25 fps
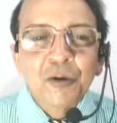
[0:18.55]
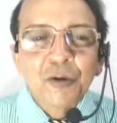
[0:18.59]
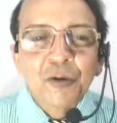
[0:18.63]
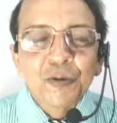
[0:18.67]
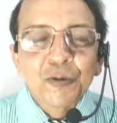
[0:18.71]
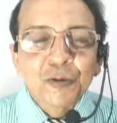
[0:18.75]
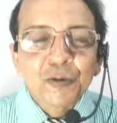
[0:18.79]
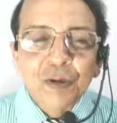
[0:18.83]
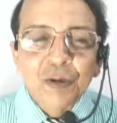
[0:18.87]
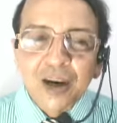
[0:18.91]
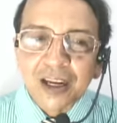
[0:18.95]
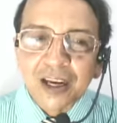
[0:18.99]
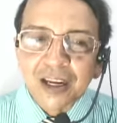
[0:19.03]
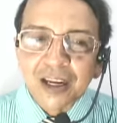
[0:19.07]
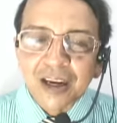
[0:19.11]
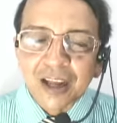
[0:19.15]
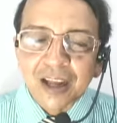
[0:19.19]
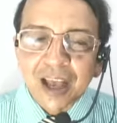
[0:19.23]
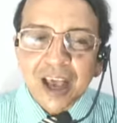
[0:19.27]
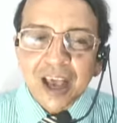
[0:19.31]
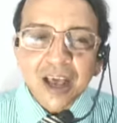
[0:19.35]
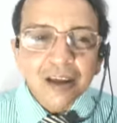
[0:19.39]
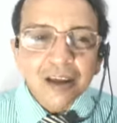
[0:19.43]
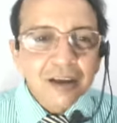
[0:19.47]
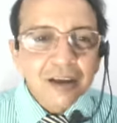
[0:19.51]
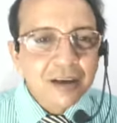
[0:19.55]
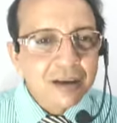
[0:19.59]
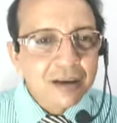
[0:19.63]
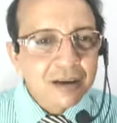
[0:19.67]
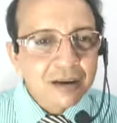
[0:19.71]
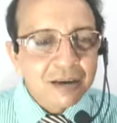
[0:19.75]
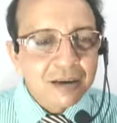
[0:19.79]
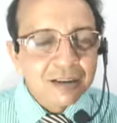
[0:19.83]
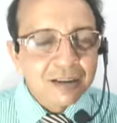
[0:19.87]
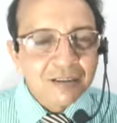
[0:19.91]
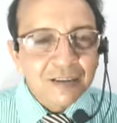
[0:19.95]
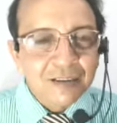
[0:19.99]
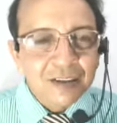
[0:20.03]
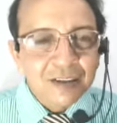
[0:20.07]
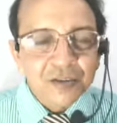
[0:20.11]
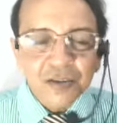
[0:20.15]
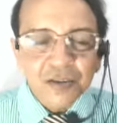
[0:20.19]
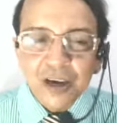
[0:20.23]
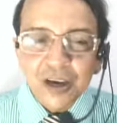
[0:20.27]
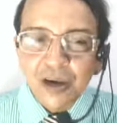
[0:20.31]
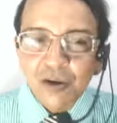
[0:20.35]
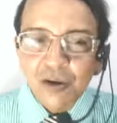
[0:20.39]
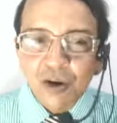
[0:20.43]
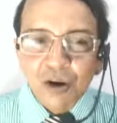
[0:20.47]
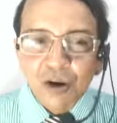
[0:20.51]
Fine, and here is the
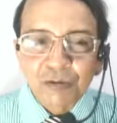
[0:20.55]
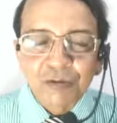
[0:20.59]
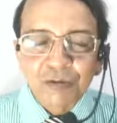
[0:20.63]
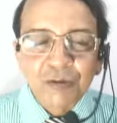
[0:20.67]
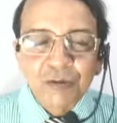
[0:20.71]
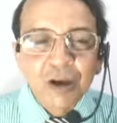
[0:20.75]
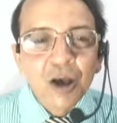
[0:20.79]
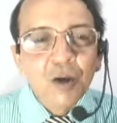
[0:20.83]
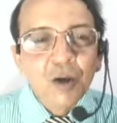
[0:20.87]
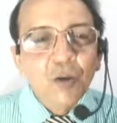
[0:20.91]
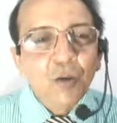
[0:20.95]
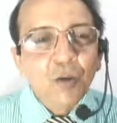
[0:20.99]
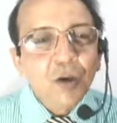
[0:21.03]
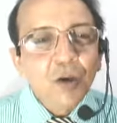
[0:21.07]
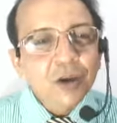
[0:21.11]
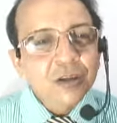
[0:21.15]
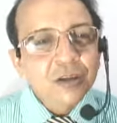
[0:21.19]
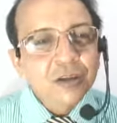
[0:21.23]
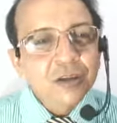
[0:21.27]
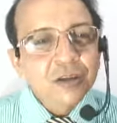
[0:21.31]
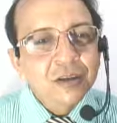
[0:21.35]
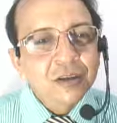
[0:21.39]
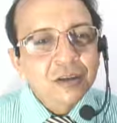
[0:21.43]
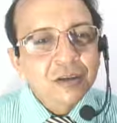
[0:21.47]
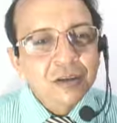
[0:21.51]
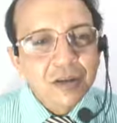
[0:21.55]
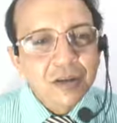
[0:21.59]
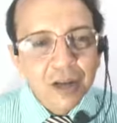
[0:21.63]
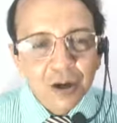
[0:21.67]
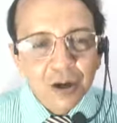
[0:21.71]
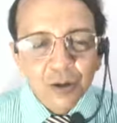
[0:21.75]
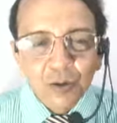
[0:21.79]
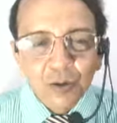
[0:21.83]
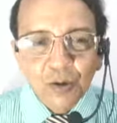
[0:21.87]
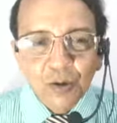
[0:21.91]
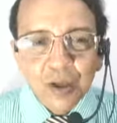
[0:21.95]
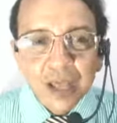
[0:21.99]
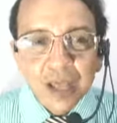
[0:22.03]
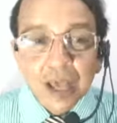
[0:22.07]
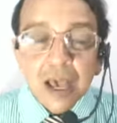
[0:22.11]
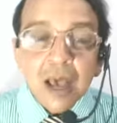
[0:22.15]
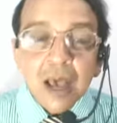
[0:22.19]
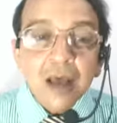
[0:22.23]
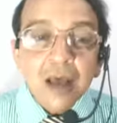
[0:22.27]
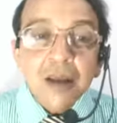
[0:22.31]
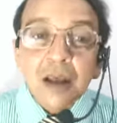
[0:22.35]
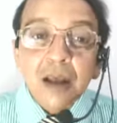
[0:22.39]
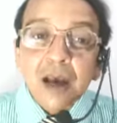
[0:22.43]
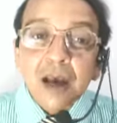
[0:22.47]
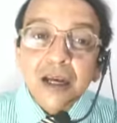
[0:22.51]
check of what you know,
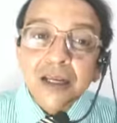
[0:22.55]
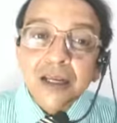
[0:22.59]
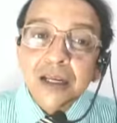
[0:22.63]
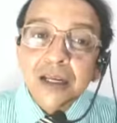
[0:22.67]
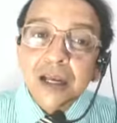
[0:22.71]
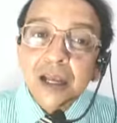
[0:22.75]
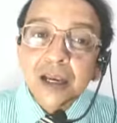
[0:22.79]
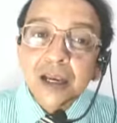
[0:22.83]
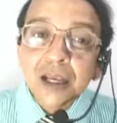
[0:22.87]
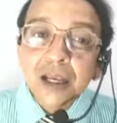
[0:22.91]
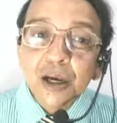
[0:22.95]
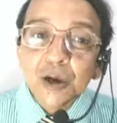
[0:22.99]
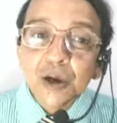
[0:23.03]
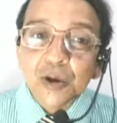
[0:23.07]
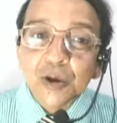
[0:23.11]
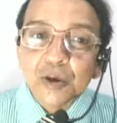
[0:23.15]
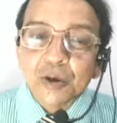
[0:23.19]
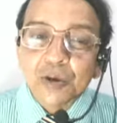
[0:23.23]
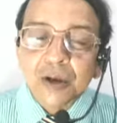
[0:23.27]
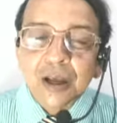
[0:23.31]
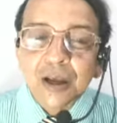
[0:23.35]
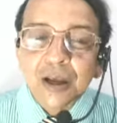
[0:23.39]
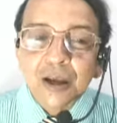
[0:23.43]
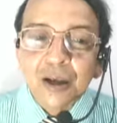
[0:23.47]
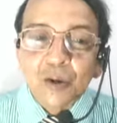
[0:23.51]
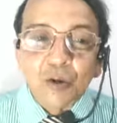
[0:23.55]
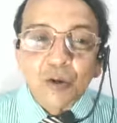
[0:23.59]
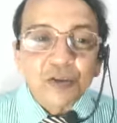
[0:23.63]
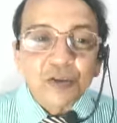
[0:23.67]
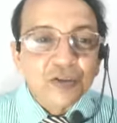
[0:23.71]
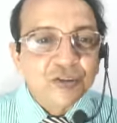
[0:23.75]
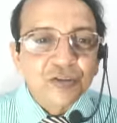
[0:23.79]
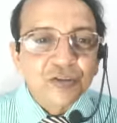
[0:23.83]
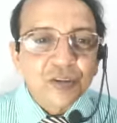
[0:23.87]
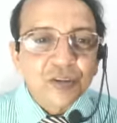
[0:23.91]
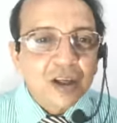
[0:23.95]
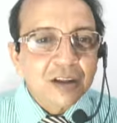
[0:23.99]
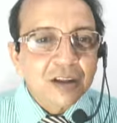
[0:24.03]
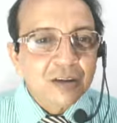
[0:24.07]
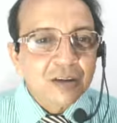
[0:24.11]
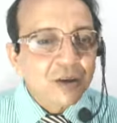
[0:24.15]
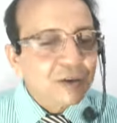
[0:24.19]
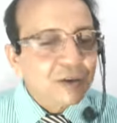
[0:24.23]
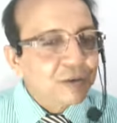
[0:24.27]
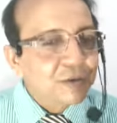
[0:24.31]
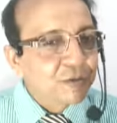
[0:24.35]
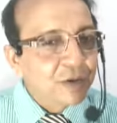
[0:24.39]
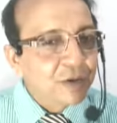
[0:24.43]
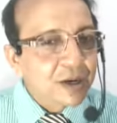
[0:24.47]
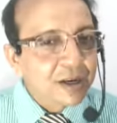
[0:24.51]
and I tell you, questions are
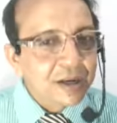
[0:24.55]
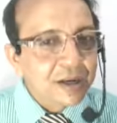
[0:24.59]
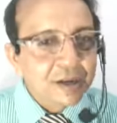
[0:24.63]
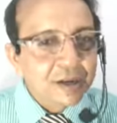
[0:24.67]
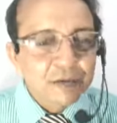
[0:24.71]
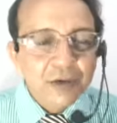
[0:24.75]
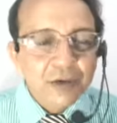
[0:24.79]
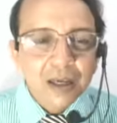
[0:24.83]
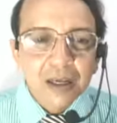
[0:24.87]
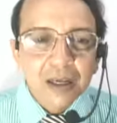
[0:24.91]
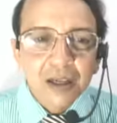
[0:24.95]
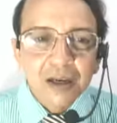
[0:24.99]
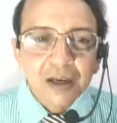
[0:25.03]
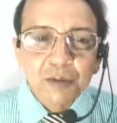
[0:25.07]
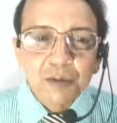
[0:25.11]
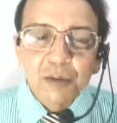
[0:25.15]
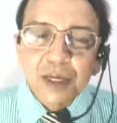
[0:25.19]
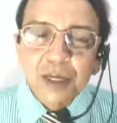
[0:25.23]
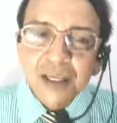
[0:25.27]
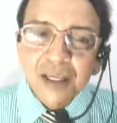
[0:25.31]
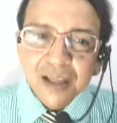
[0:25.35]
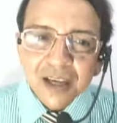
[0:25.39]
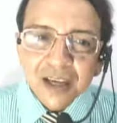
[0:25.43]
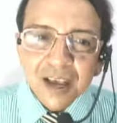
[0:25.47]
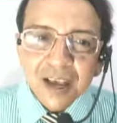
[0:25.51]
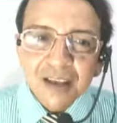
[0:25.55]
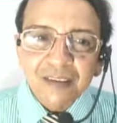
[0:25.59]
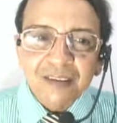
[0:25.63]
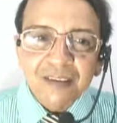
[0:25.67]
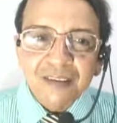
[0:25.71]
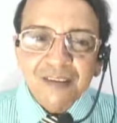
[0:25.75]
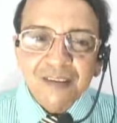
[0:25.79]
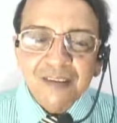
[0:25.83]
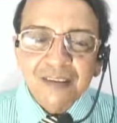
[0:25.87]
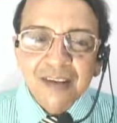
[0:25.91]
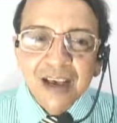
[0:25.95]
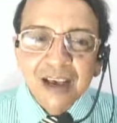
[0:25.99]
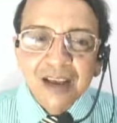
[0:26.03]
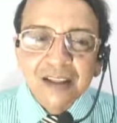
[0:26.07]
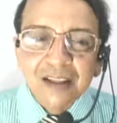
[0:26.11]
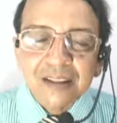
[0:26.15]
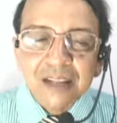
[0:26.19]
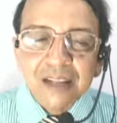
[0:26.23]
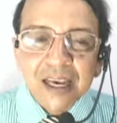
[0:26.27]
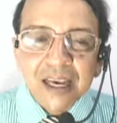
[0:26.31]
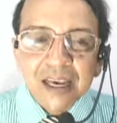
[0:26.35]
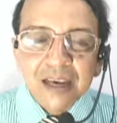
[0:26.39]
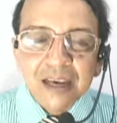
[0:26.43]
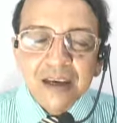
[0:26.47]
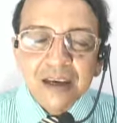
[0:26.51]
not very difficult, but yes,
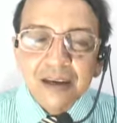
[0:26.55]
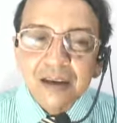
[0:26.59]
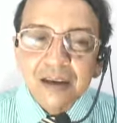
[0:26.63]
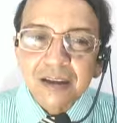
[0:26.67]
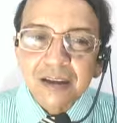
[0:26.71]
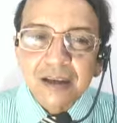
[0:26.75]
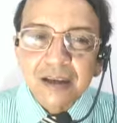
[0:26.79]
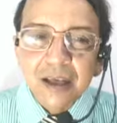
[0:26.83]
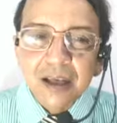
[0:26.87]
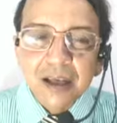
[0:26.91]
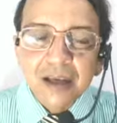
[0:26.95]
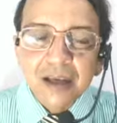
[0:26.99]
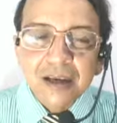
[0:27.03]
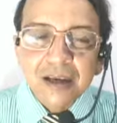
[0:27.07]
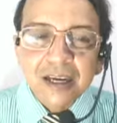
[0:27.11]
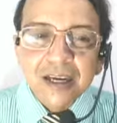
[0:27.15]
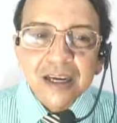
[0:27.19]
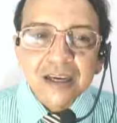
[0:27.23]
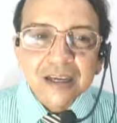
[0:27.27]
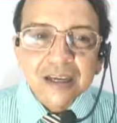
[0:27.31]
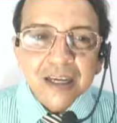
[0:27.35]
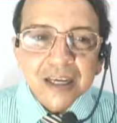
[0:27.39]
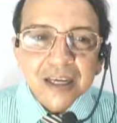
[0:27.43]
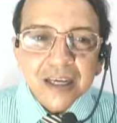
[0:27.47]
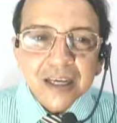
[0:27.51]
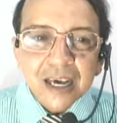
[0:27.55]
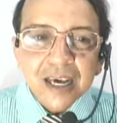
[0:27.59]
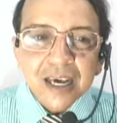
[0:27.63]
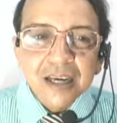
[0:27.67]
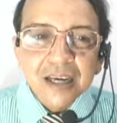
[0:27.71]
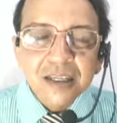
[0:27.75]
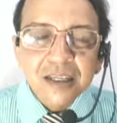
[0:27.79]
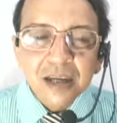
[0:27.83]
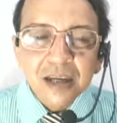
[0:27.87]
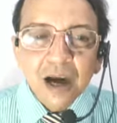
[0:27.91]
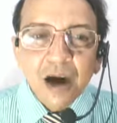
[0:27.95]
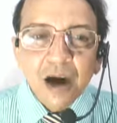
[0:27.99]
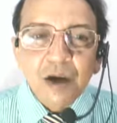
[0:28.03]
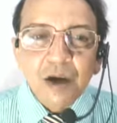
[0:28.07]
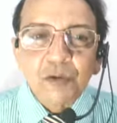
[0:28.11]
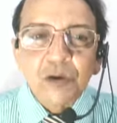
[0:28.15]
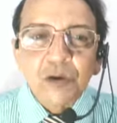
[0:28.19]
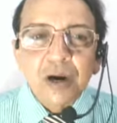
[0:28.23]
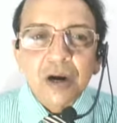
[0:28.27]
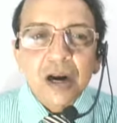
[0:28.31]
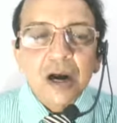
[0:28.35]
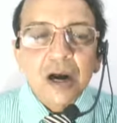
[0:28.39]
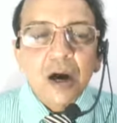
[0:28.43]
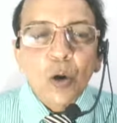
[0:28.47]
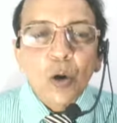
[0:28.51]
they indicate
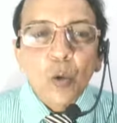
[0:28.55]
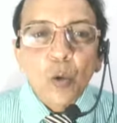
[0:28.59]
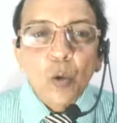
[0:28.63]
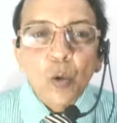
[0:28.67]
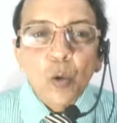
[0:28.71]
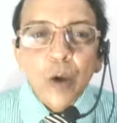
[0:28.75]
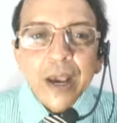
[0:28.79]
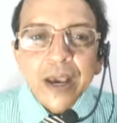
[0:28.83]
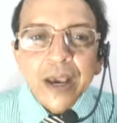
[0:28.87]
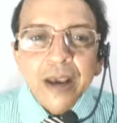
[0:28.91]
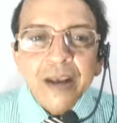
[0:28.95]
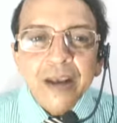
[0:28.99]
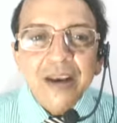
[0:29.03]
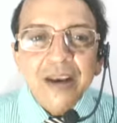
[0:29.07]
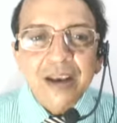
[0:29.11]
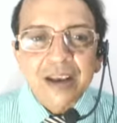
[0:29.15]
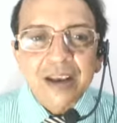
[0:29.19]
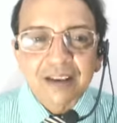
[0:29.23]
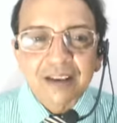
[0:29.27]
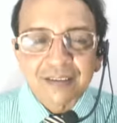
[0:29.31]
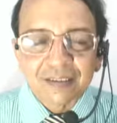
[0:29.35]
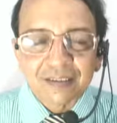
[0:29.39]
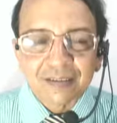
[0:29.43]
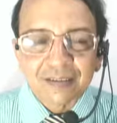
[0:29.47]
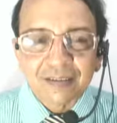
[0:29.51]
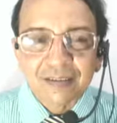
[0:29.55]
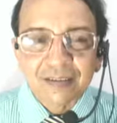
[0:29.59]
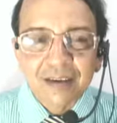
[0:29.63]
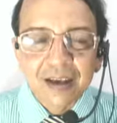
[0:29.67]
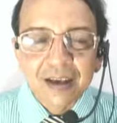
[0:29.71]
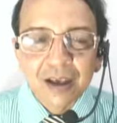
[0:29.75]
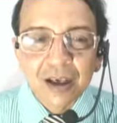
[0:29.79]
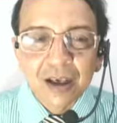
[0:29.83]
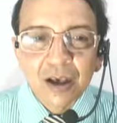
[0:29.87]
our awareness.